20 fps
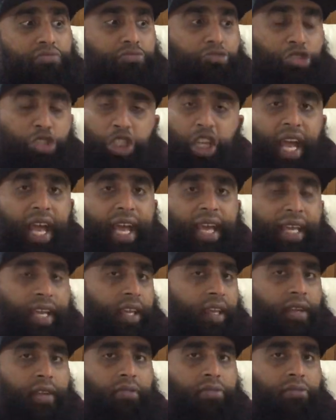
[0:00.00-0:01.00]
Check
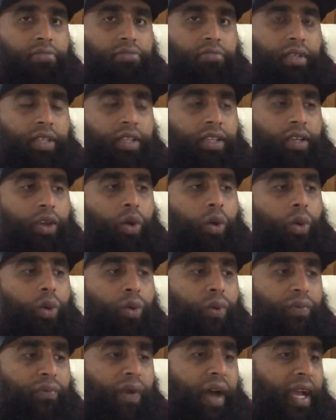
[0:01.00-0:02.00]

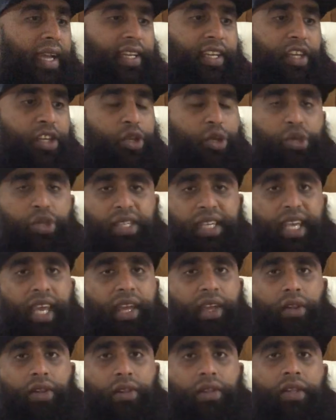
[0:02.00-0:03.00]
or find a new
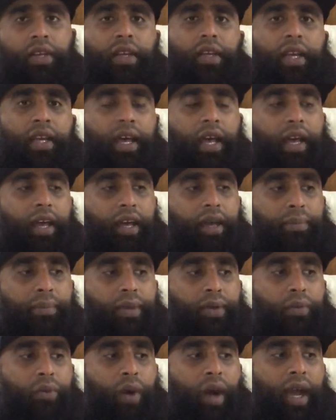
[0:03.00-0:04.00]
skill.
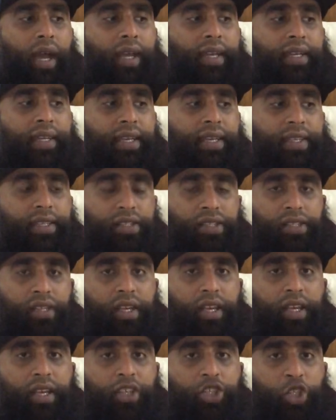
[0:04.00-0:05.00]
But what I did is
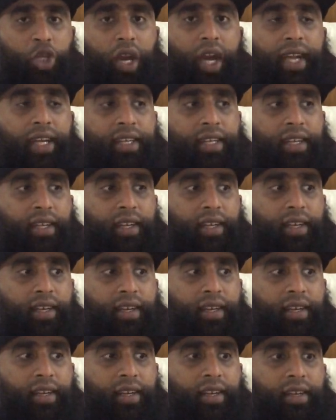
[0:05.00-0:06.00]
tried
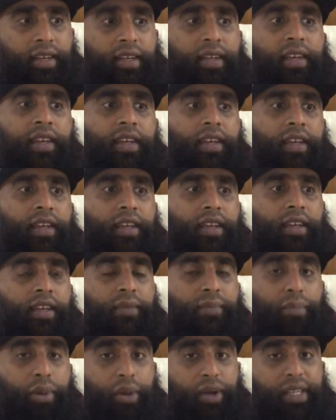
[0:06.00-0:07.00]

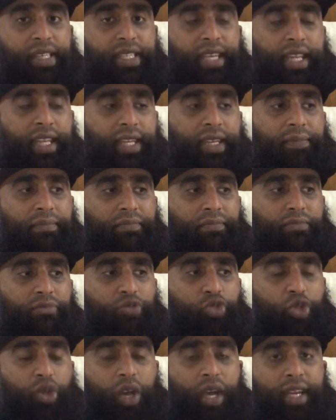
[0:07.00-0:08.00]
pun telling,
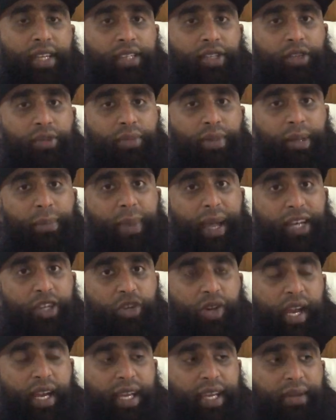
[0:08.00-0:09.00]
tried to be
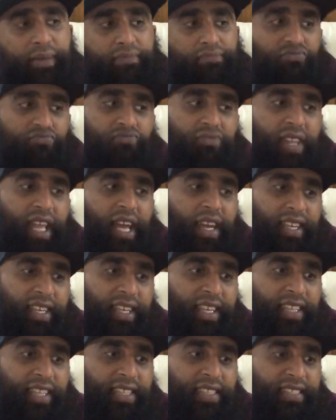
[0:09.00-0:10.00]
better at it. That
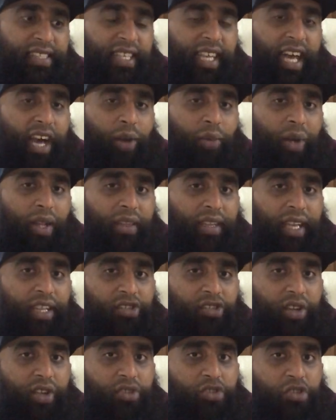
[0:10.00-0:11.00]
you can see how well that's
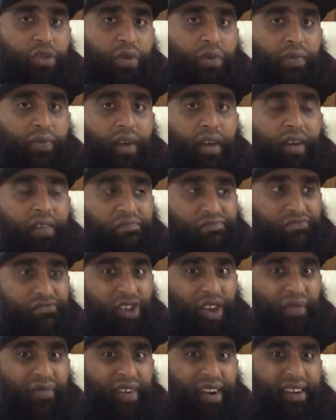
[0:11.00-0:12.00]
gone so far.
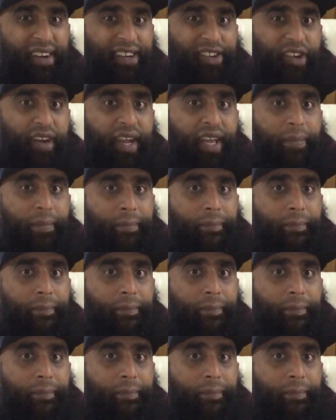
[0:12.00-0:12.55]
Not very great.